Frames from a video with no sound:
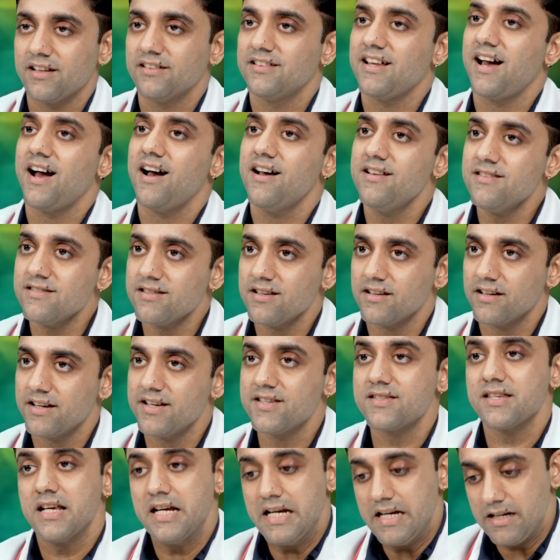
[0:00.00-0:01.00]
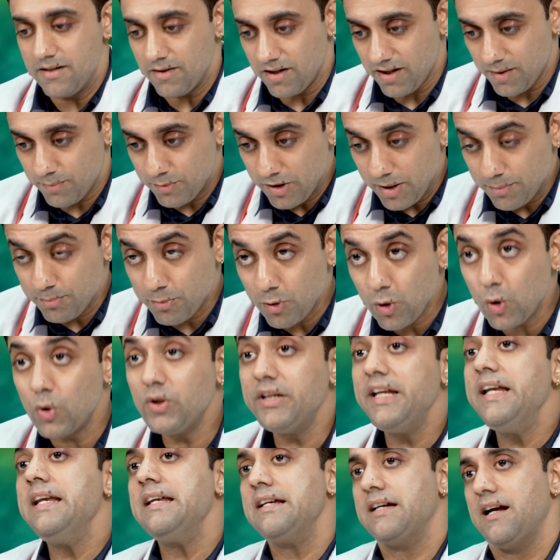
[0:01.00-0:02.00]
The answer is the
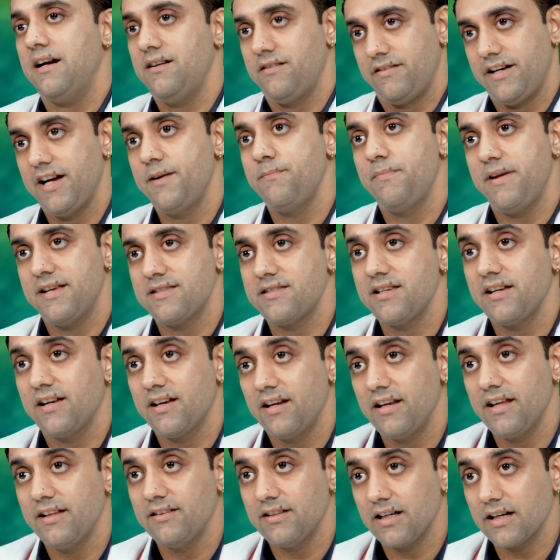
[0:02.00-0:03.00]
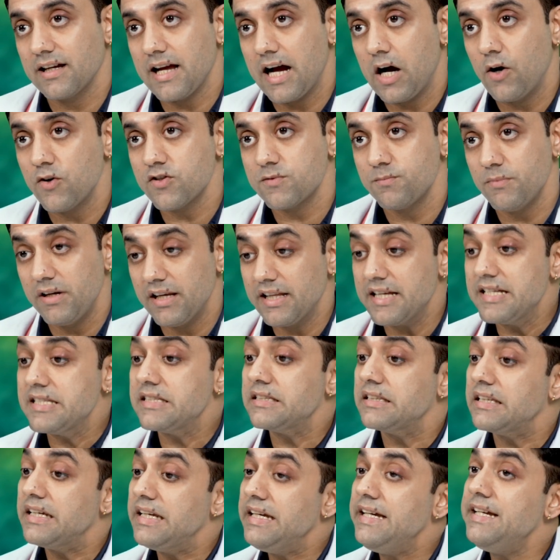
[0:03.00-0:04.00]
protein content basically in the cow's milk is
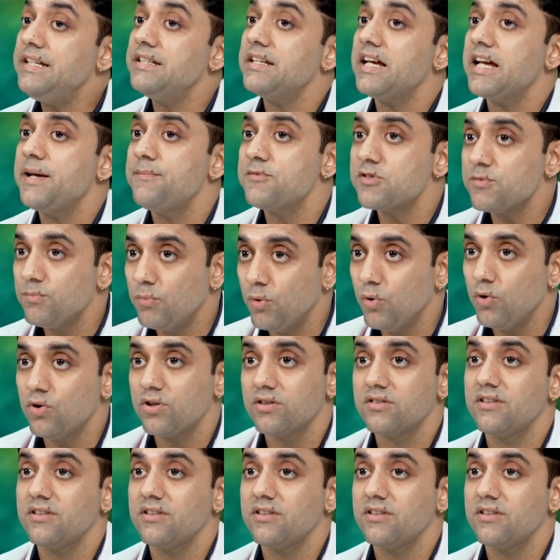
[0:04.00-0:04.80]
three times more,